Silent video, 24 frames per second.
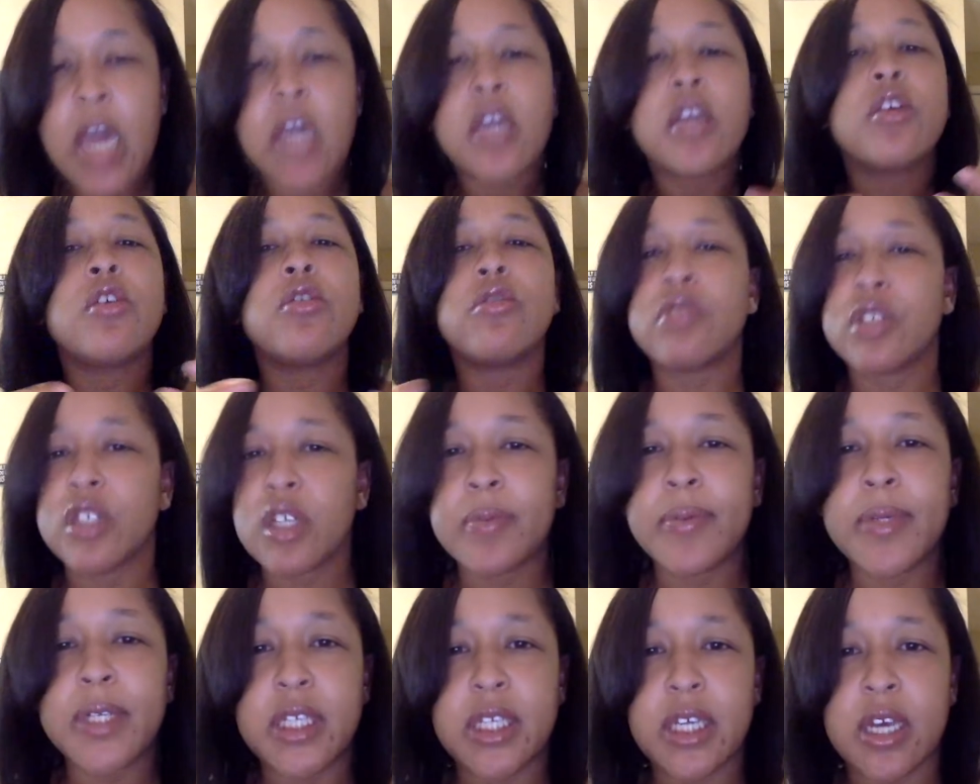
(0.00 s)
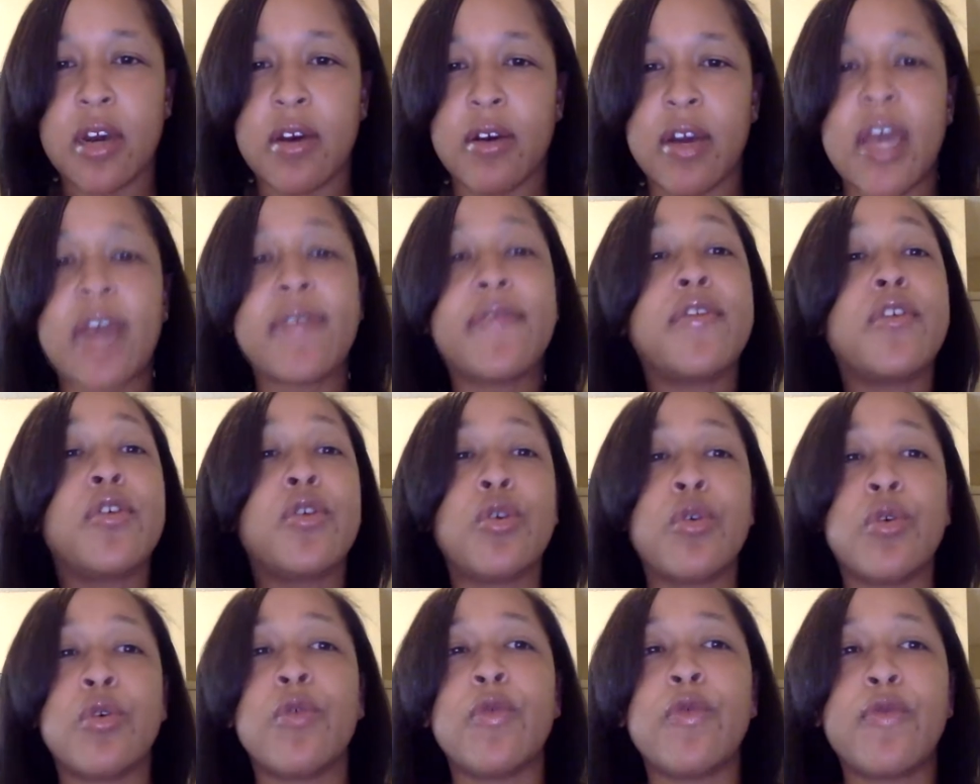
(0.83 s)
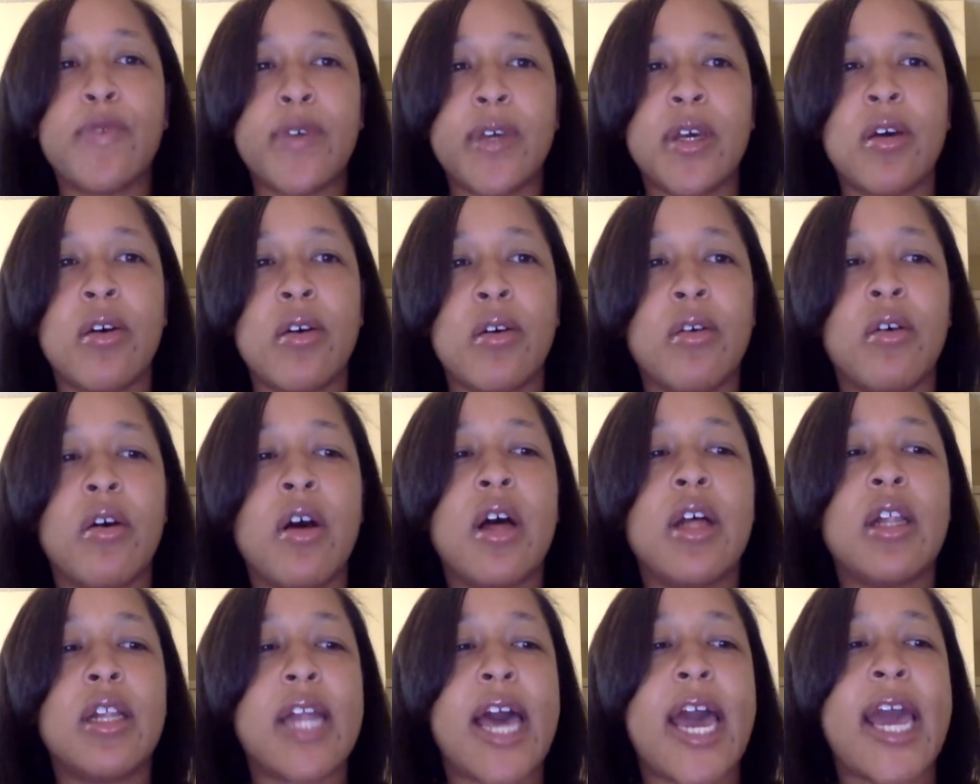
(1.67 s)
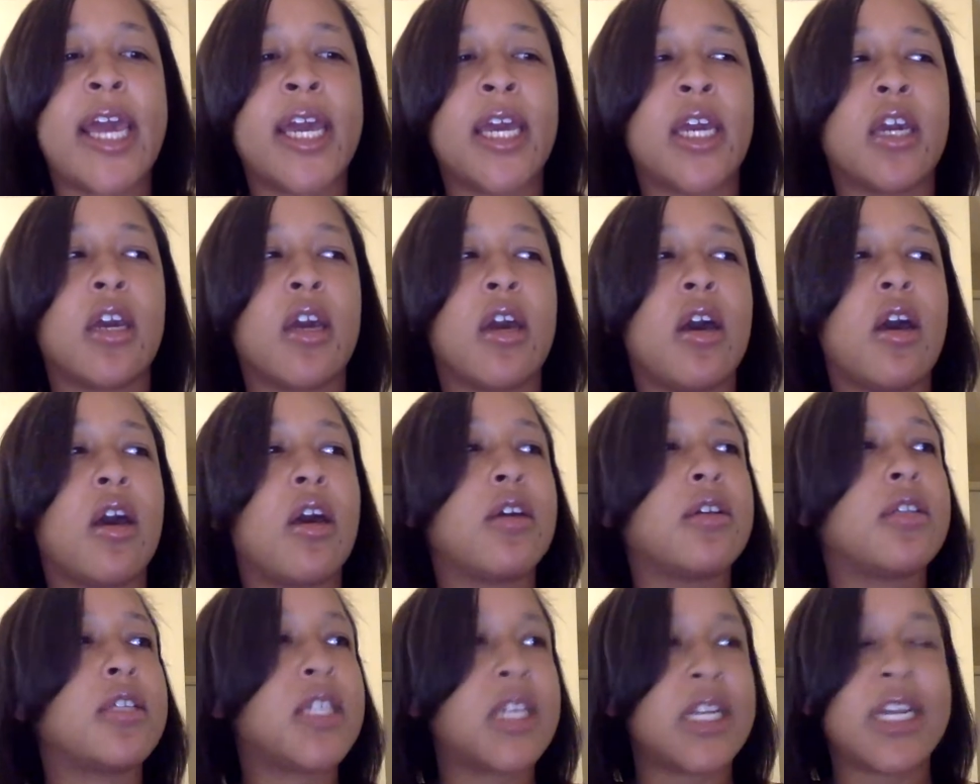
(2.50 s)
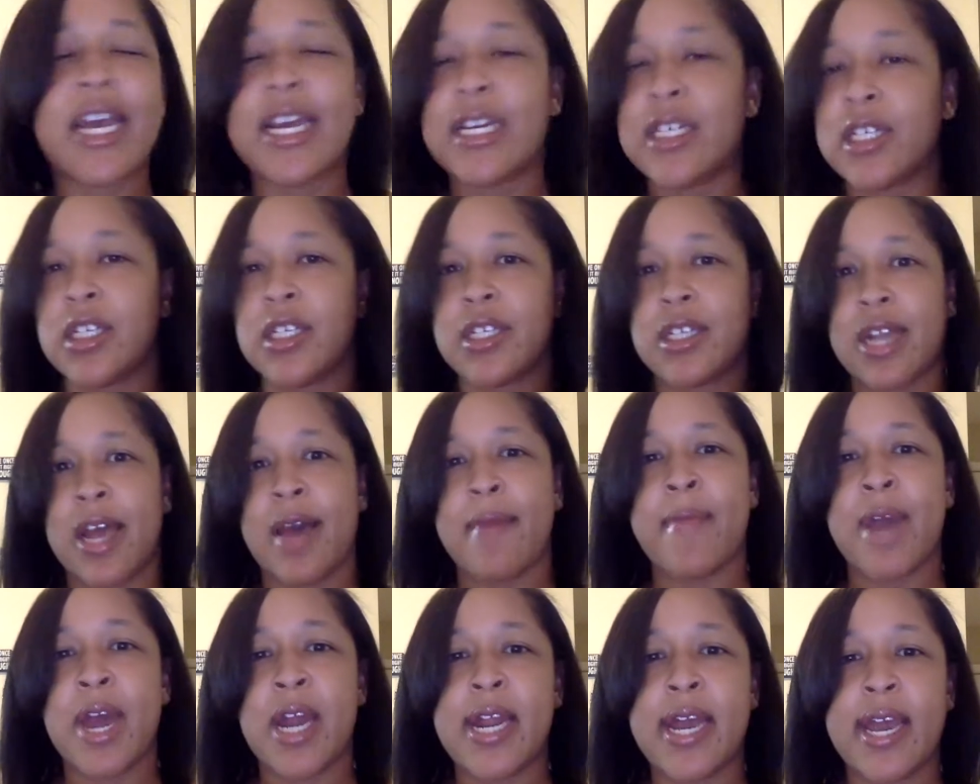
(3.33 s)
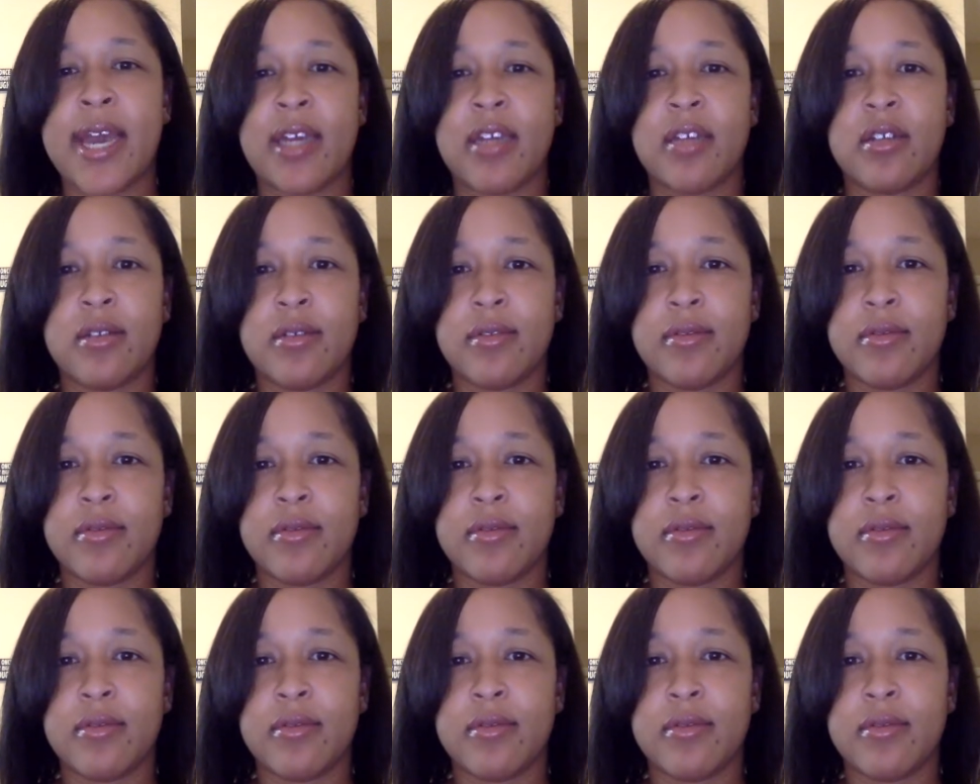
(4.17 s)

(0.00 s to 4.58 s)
Use your PTO. If you feel like today's just not my day,